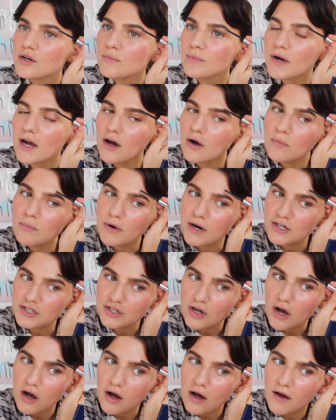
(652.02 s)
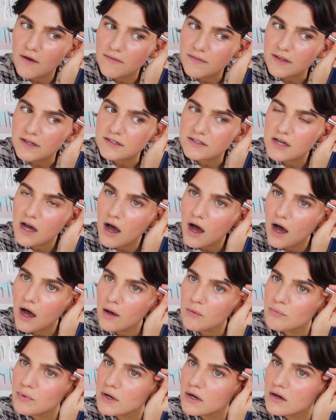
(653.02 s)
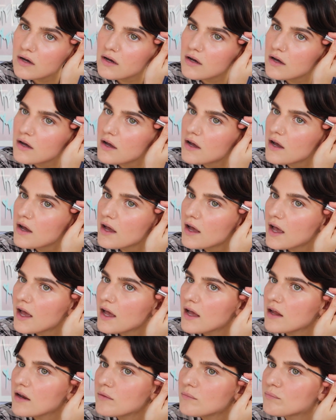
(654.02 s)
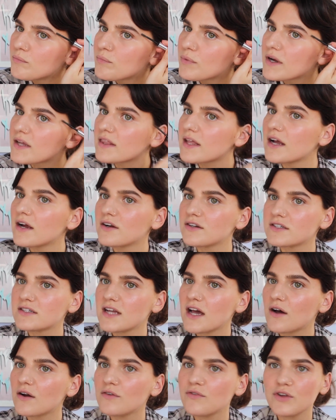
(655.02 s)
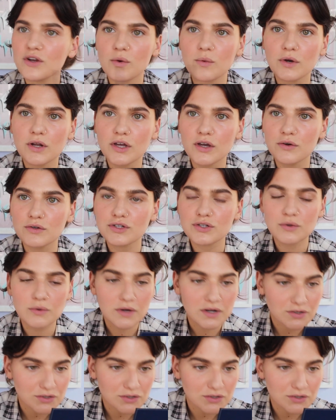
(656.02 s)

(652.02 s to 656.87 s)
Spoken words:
your brow, brush on the top. And bring the hairs down if you don't want to go too